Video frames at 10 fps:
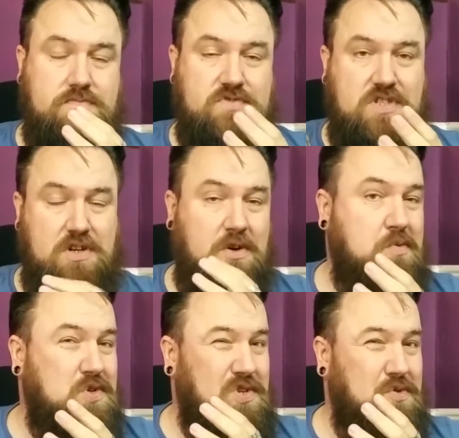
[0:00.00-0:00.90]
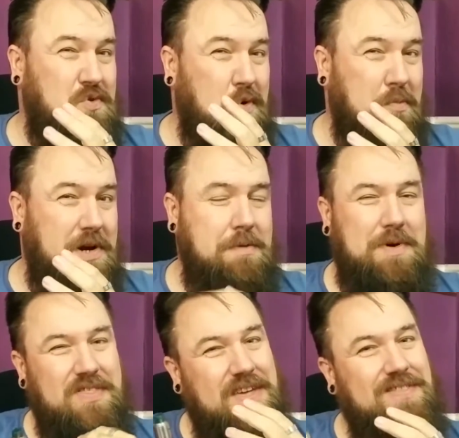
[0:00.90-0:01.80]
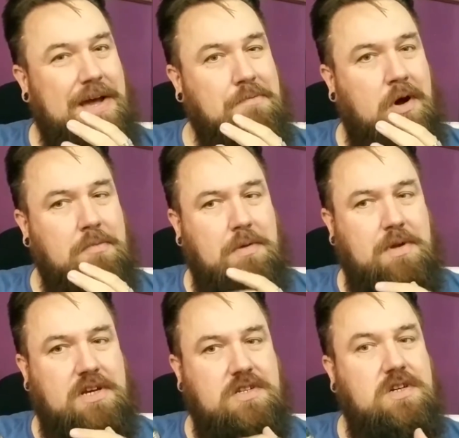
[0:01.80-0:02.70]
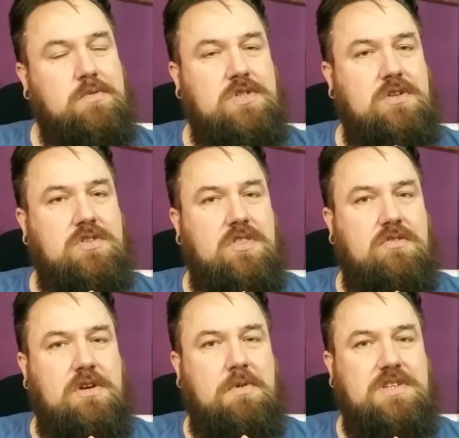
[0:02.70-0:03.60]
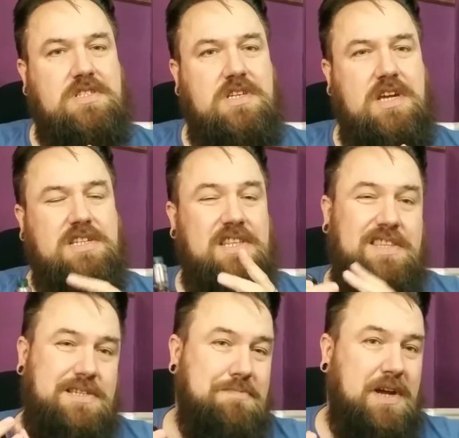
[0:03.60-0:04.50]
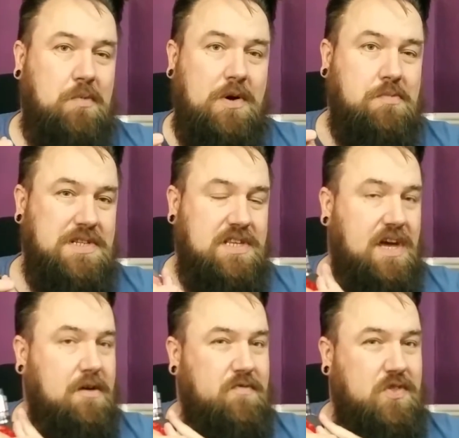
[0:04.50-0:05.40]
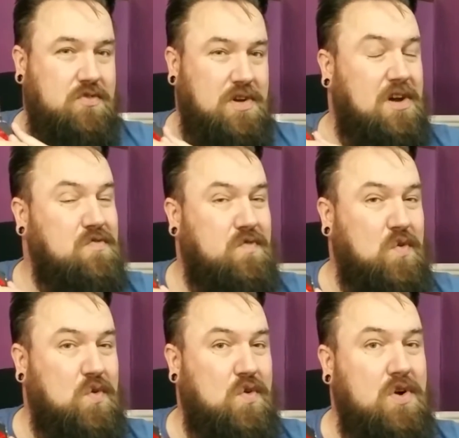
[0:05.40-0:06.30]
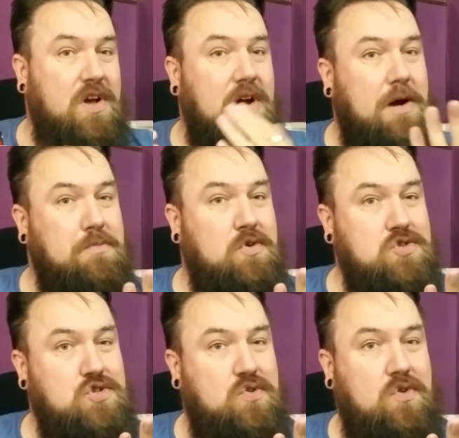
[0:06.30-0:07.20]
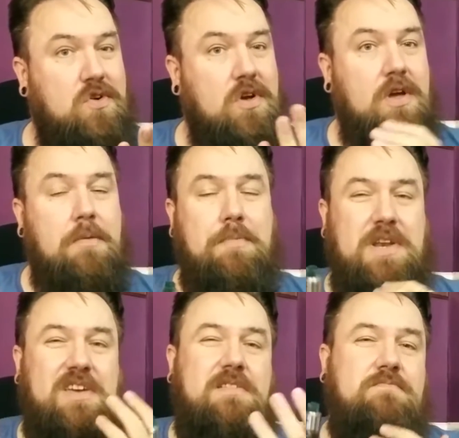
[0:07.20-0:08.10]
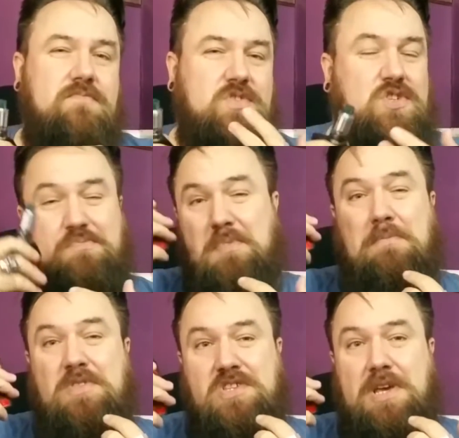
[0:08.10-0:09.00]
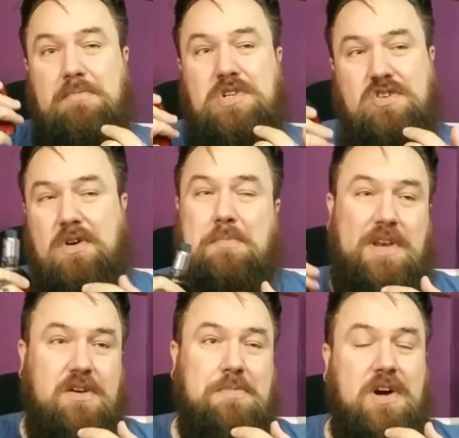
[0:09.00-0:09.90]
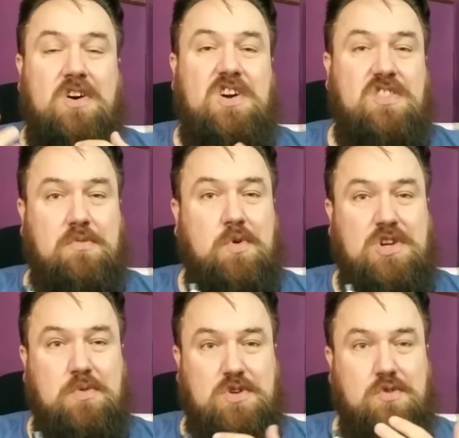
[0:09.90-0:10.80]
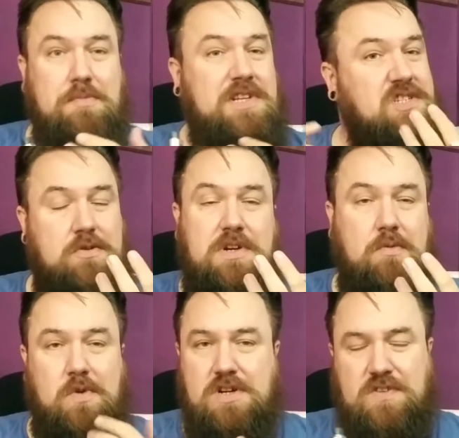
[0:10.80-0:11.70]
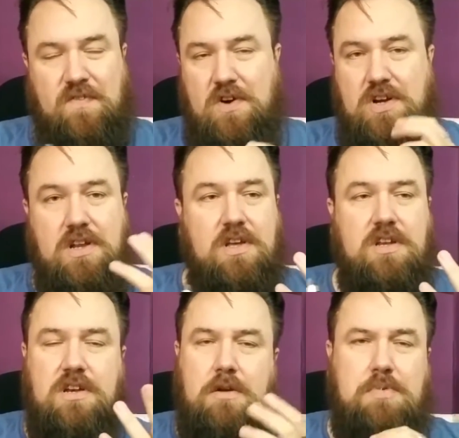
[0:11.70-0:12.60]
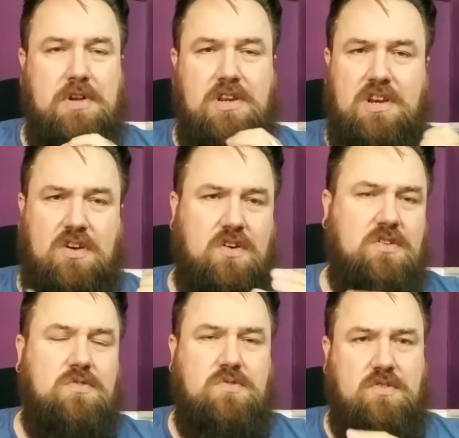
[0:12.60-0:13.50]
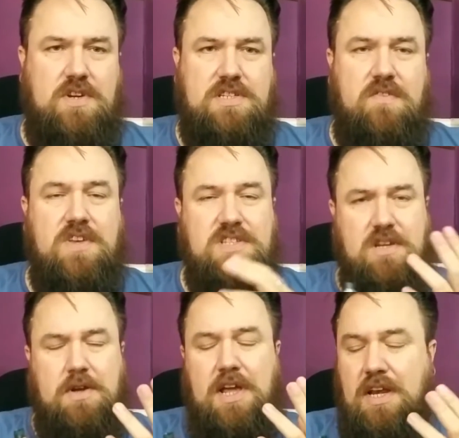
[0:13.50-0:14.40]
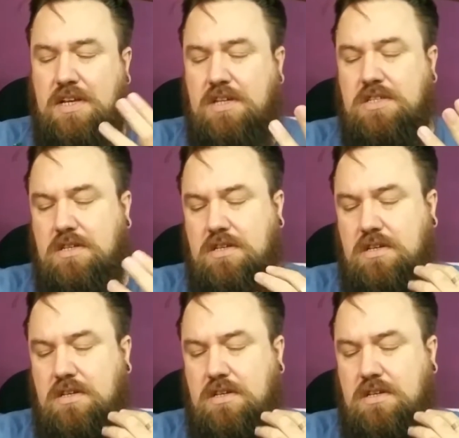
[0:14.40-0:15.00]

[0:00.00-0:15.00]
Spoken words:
than I would do normally, but then that might be because I was using 316 and this may well be set up for 304. I'm not sure, but just bump the temperature up a little bit higher than what you would normally do, and it works fine. No burning of cotton, all the rest of it. So it does